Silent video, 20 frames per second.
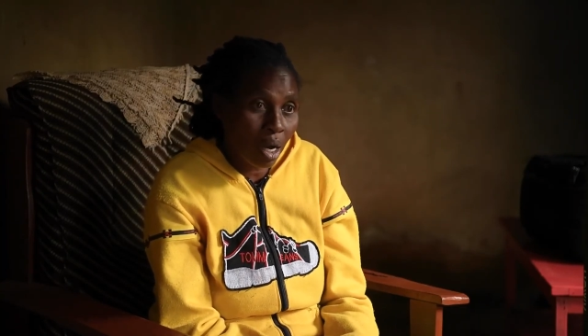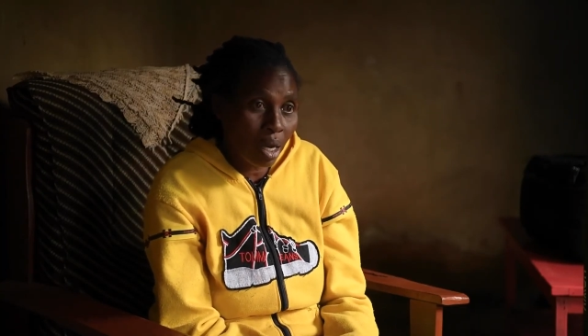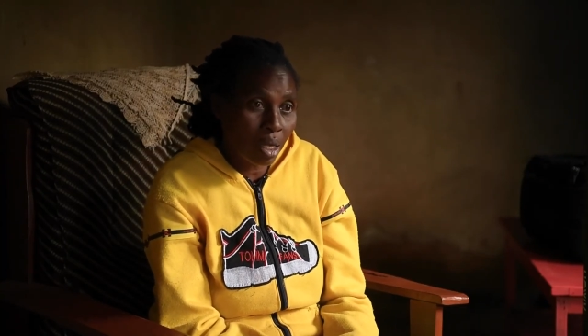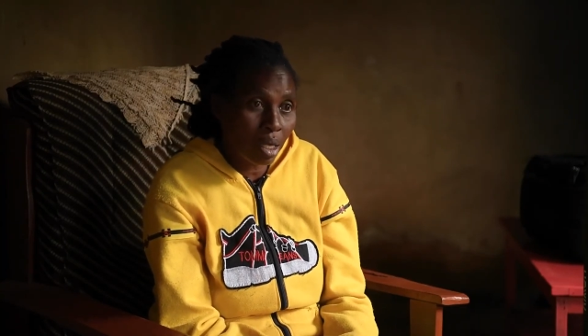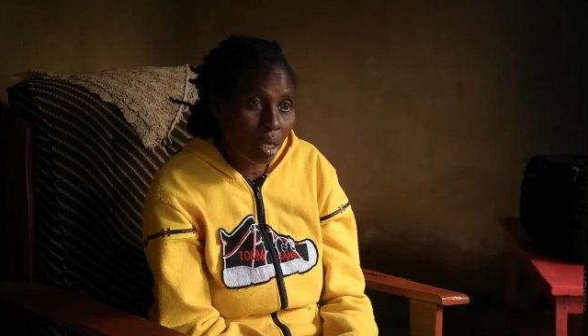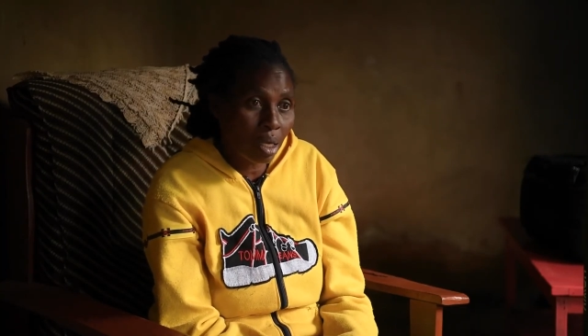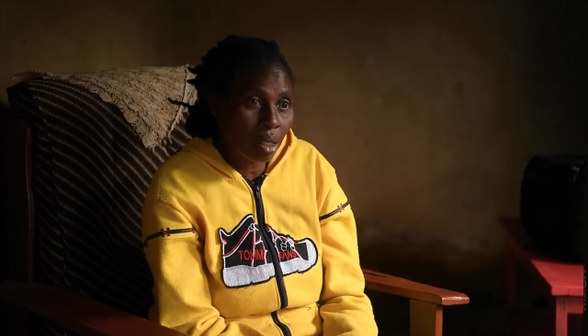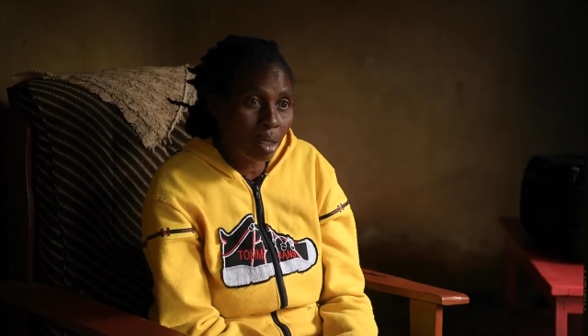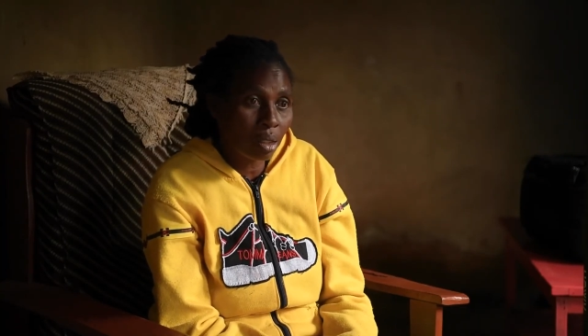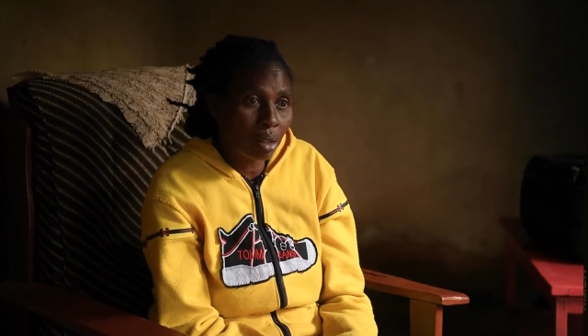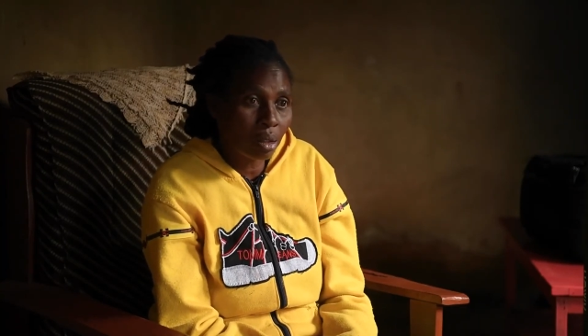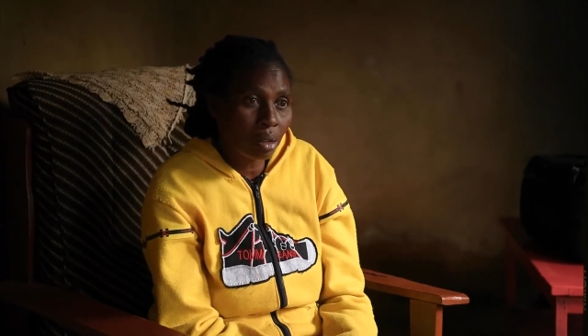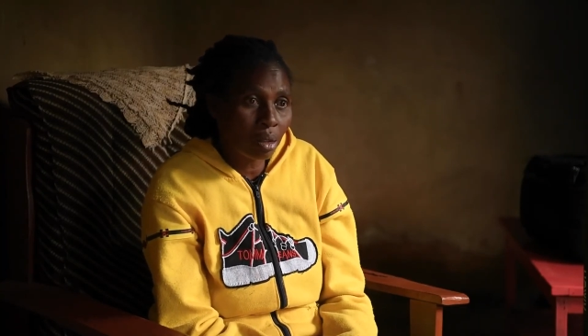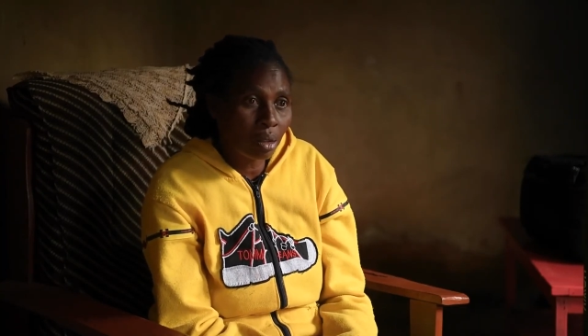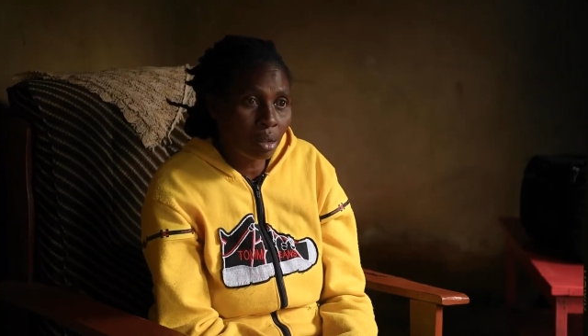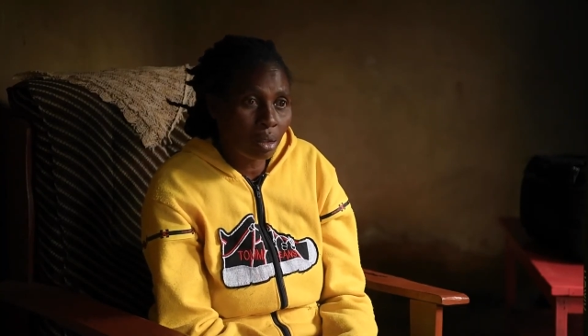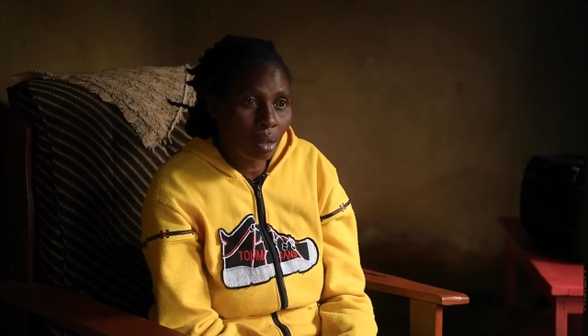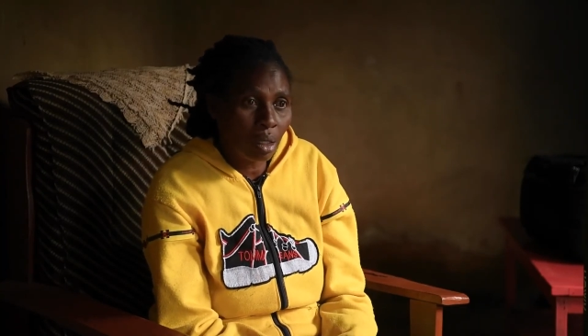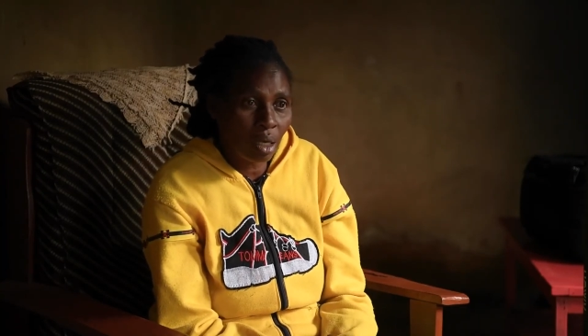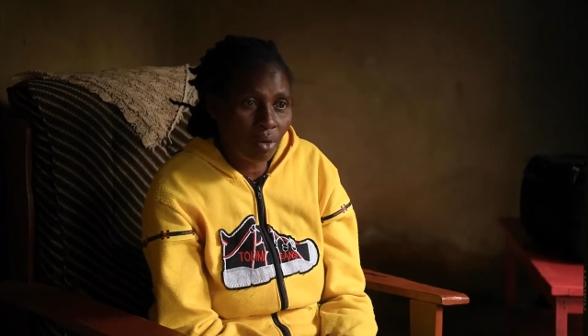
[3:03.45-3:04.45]
save for
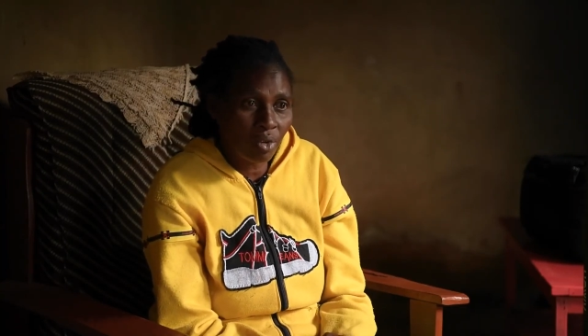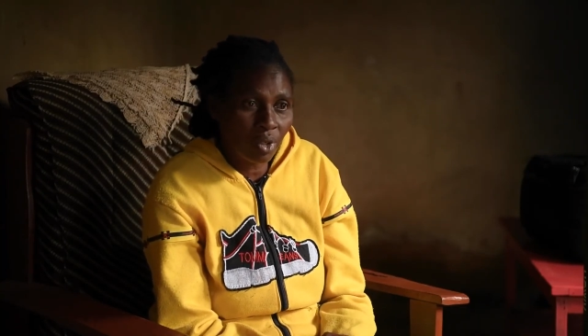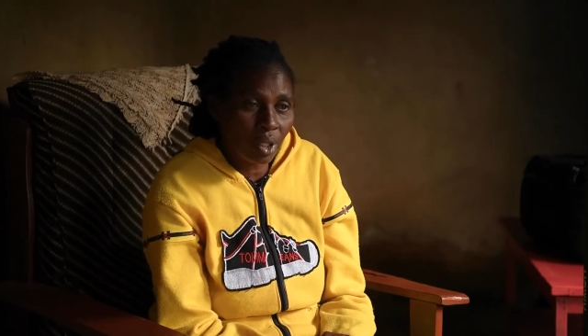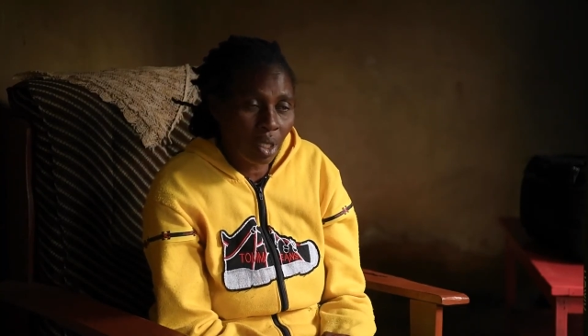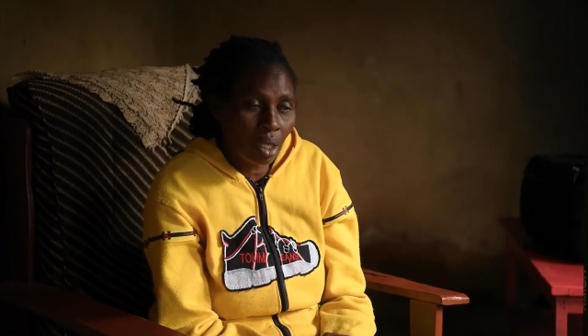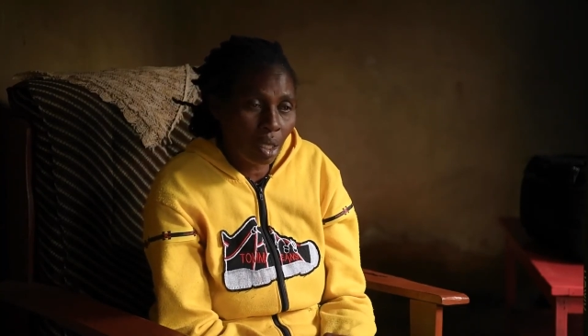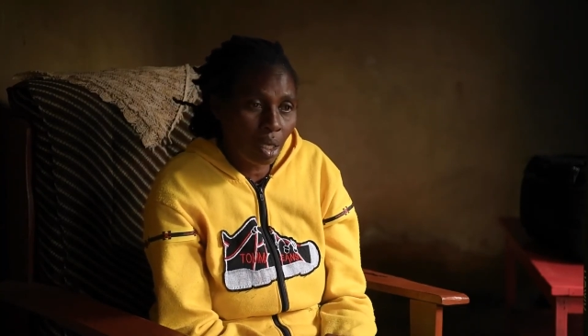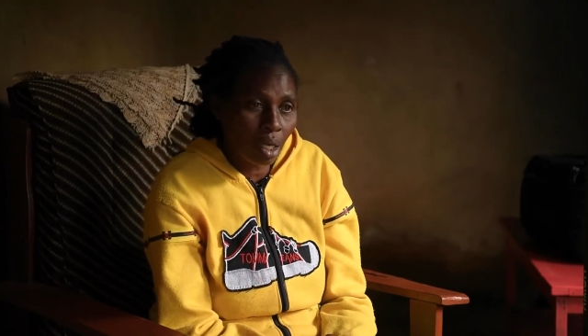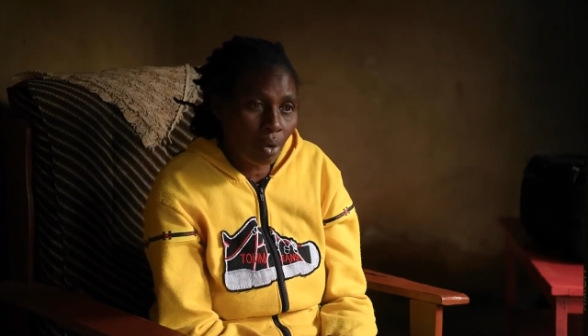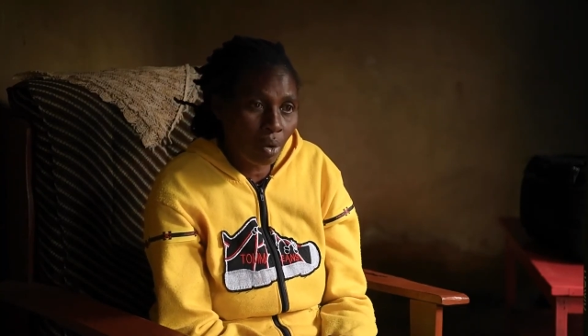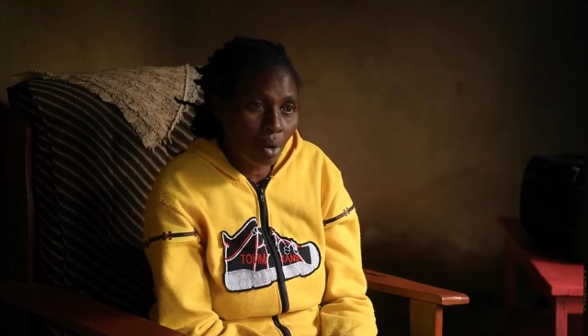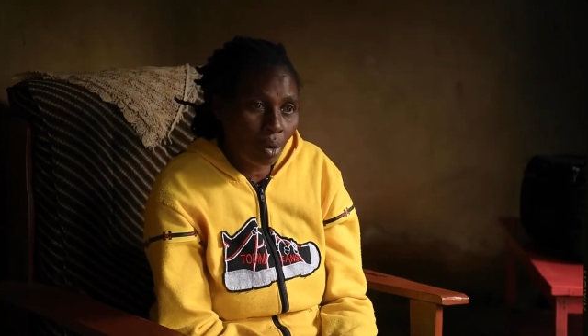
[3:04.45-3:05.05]
his education